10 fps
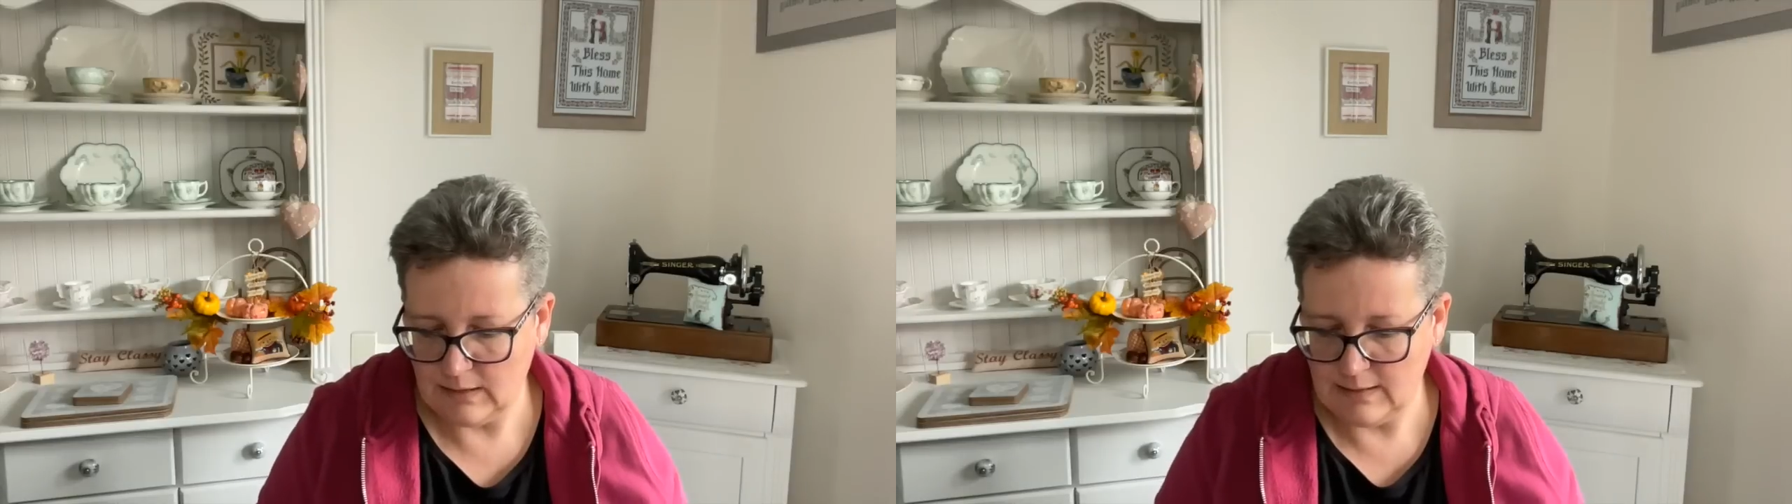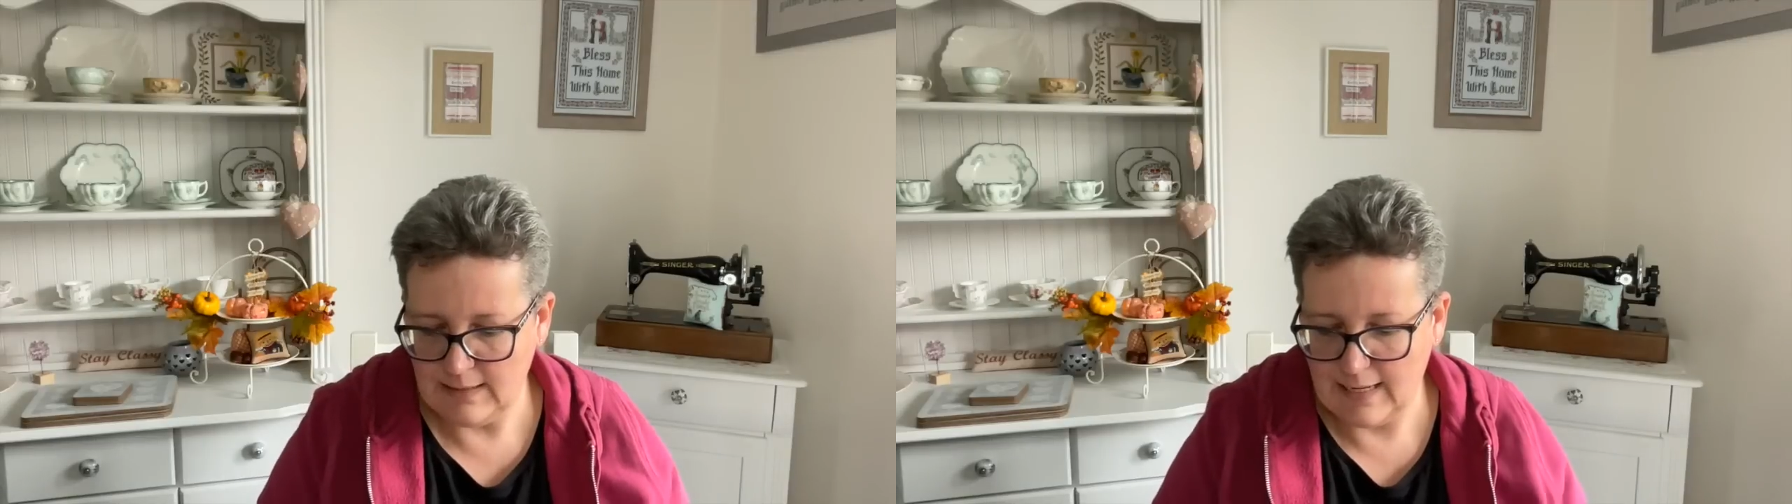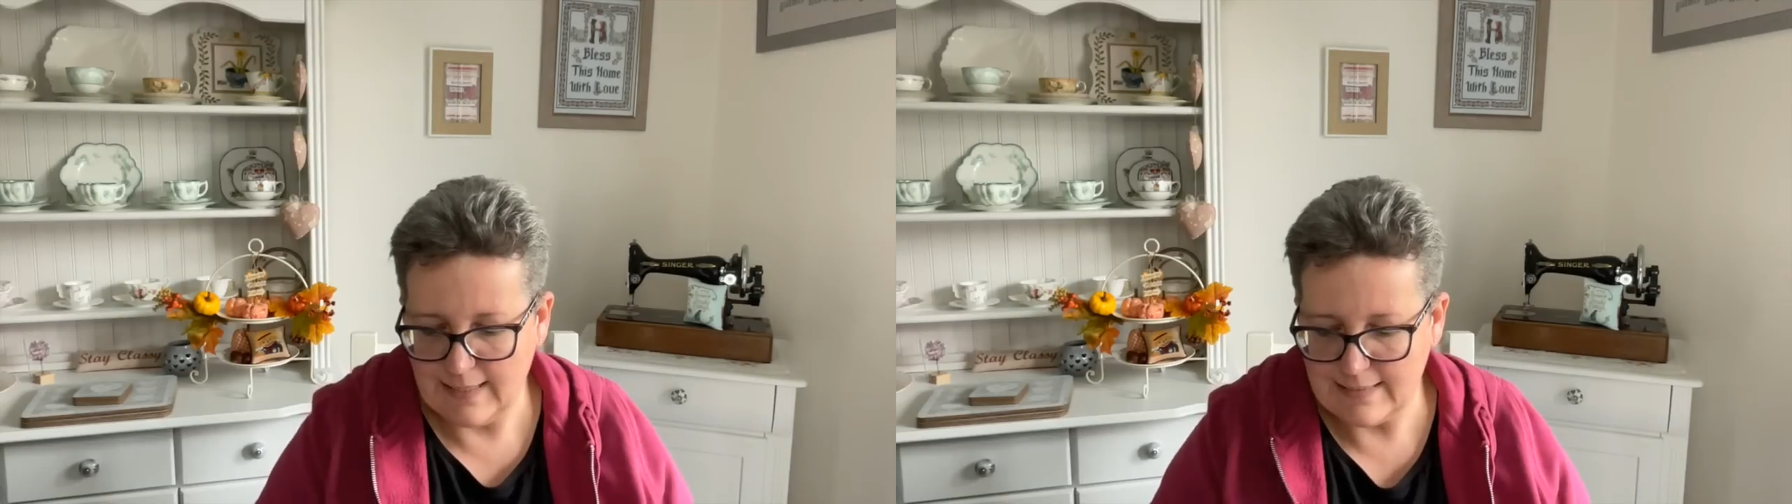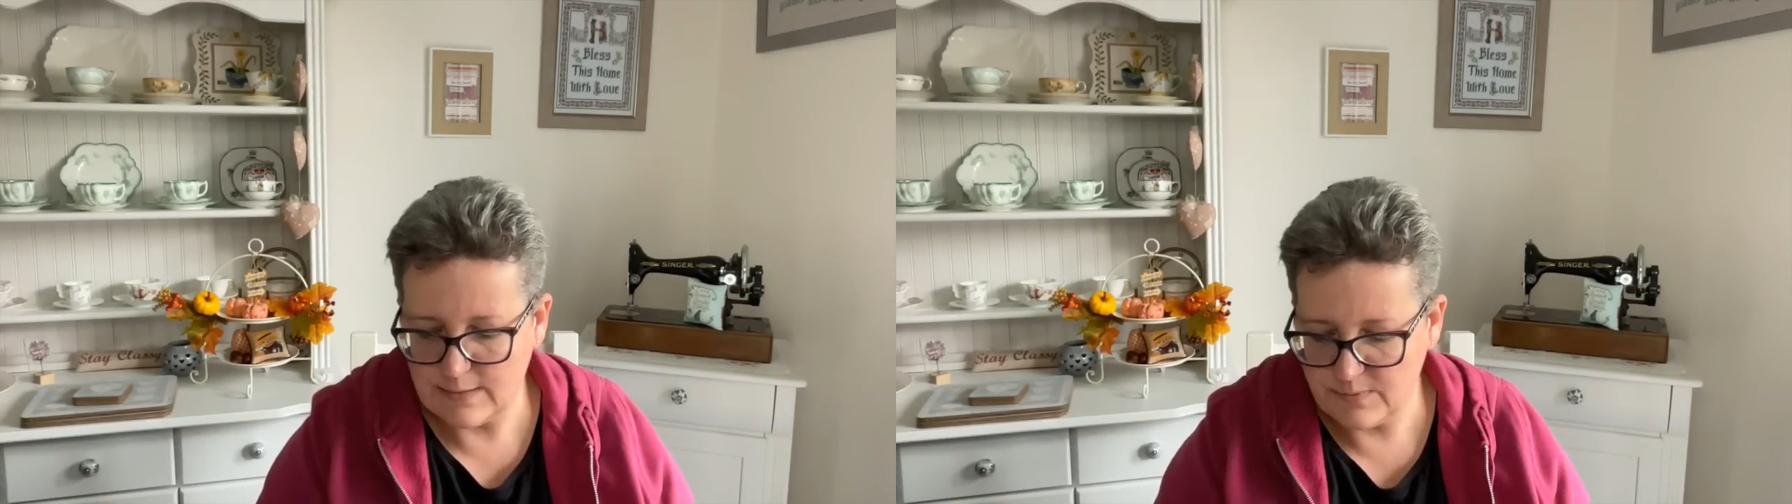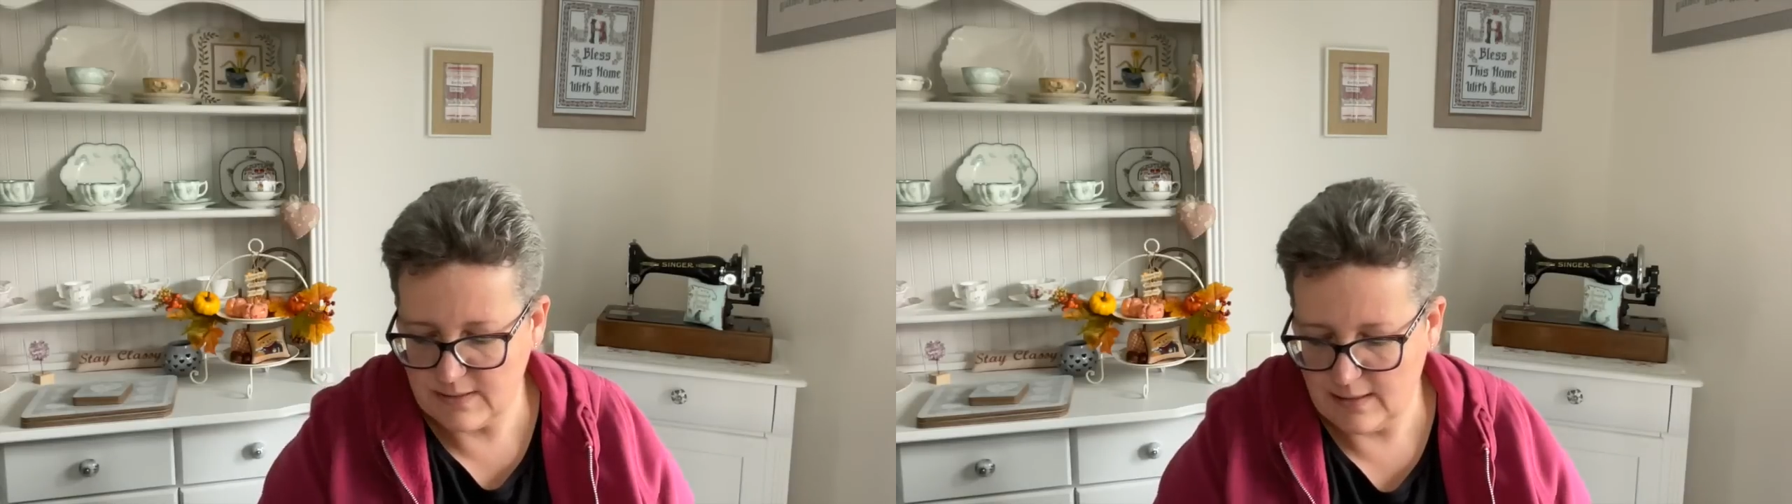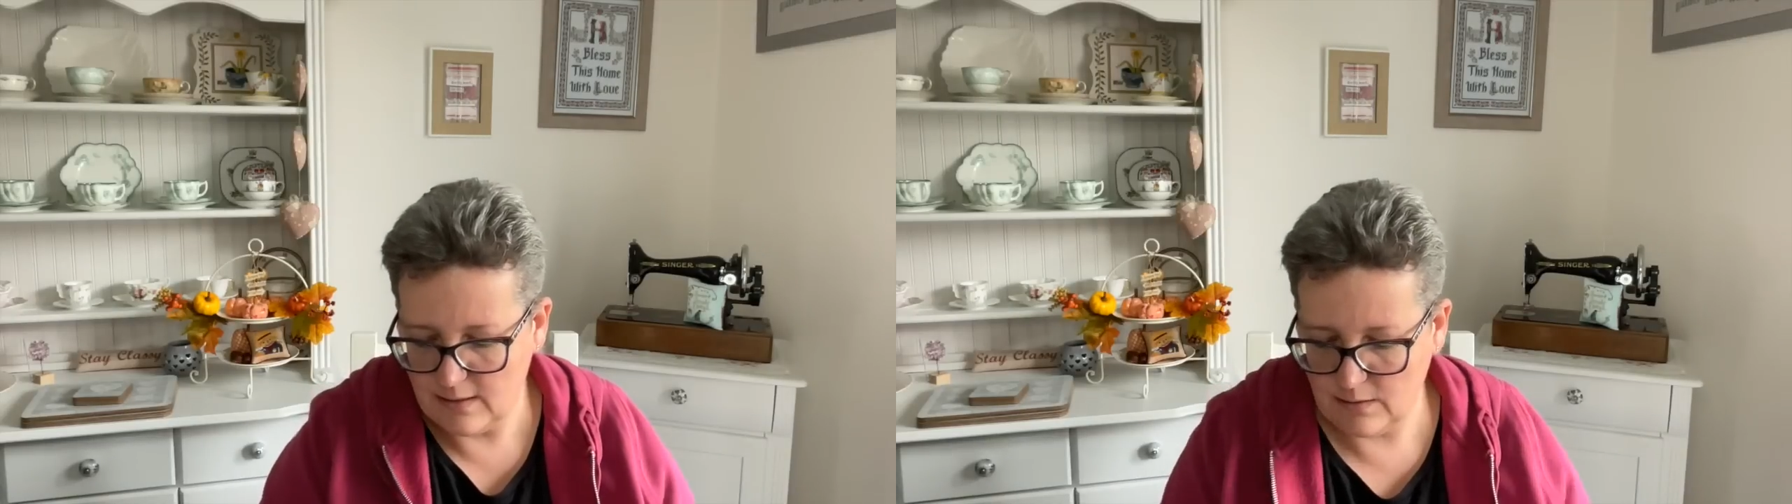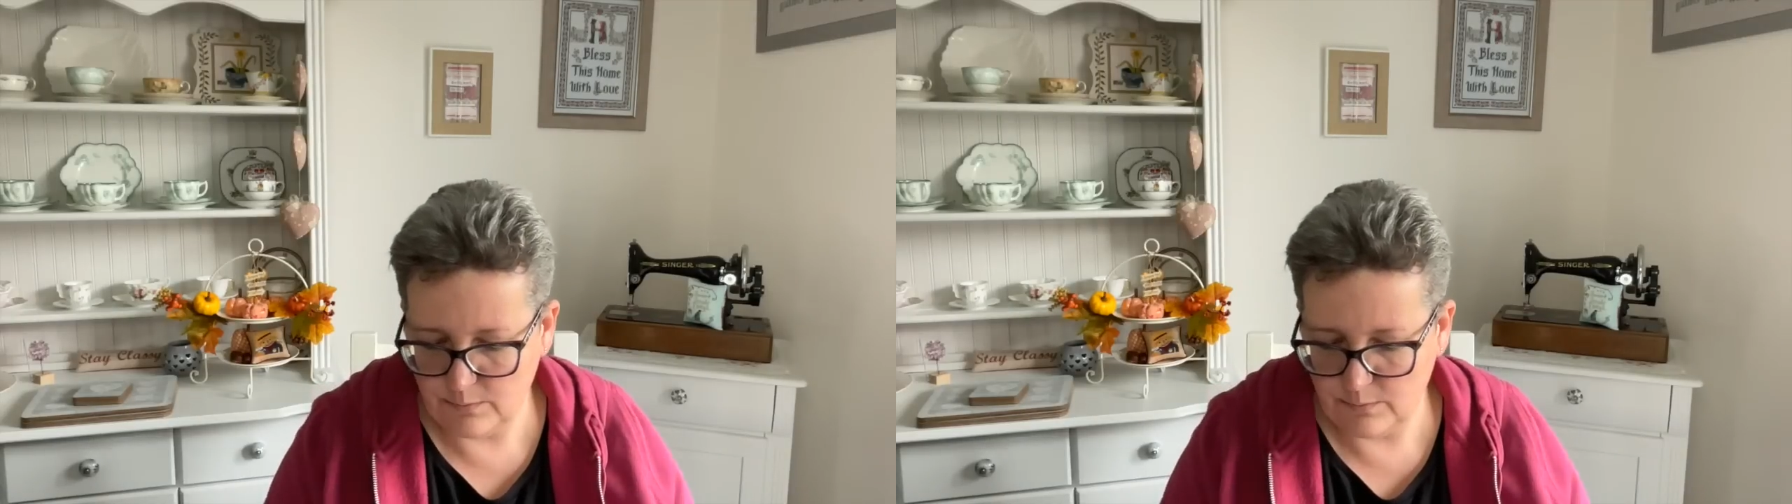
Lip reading: Yaz was there